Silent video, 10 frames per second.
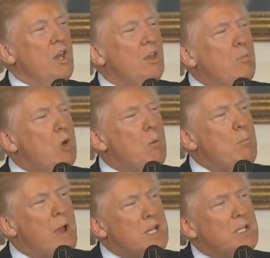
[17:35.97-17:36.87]
The
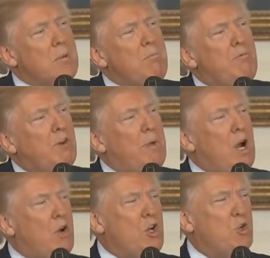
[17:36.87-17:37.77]
momentum from
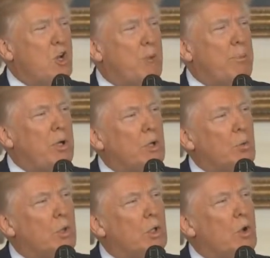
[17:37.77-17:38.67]
our trip
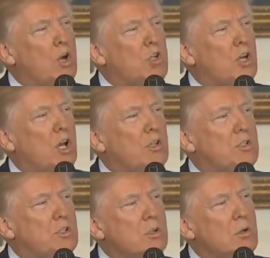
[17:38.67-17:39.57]
will launch
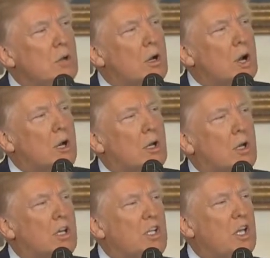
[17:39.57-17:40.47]
us on our
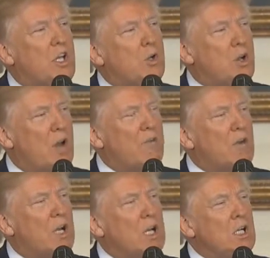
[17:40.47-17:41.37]
continued
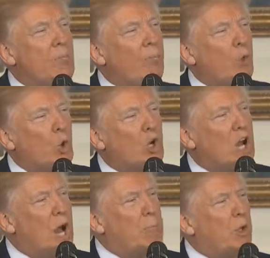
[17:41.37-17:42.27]
effort to
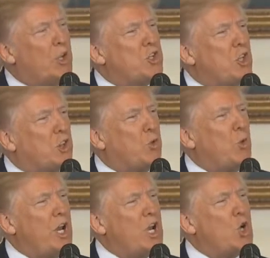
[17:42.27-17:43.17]
accomplish the
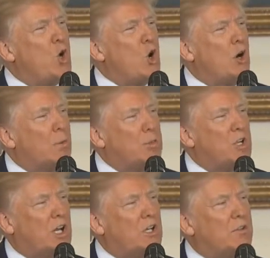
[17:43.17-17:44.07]
3 core
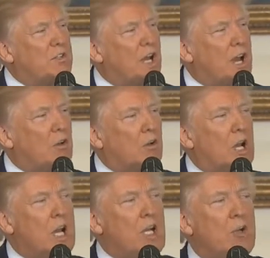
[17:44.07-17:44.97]
objectives I
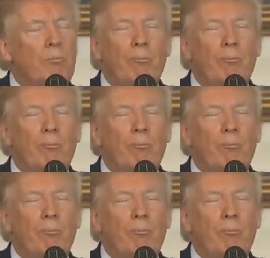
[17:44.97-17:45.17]
outlined: